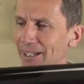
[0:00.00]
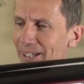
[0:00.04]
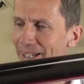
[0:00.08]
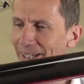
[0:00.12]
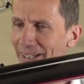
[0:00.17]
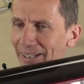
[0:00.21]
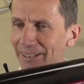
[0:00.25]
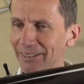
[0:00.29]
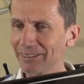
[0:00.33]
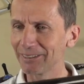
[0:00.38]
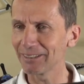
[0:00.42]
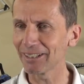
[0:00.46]

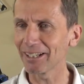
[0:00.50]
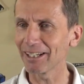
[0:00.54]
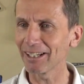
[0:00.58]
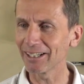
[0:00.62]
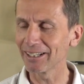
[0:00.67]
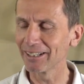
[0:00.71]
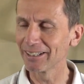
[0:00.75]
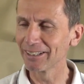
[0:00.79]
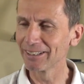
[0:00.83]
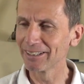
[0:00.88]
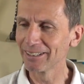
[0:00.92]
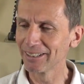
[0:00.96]
And
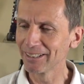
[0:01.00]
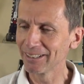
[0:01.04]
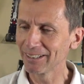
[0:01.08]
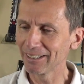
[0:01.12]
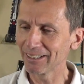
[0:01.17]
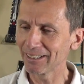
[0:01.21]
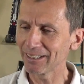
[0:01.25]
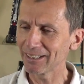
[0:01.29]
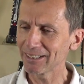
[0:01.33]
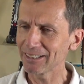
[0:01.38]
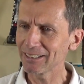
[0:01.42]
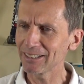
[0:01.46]

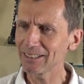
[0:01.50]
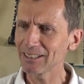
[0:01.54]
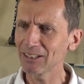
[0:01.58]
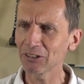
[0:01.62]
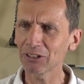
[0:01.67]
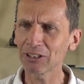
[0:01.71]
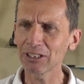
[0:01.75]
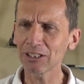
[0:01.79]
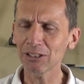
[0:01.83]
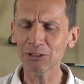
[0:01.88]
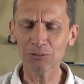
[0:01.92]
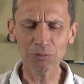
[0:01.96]

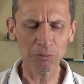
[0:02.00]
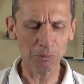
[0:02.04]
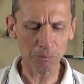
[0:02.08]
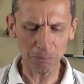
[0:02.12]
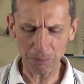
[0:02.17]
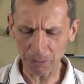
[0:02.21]
look, this would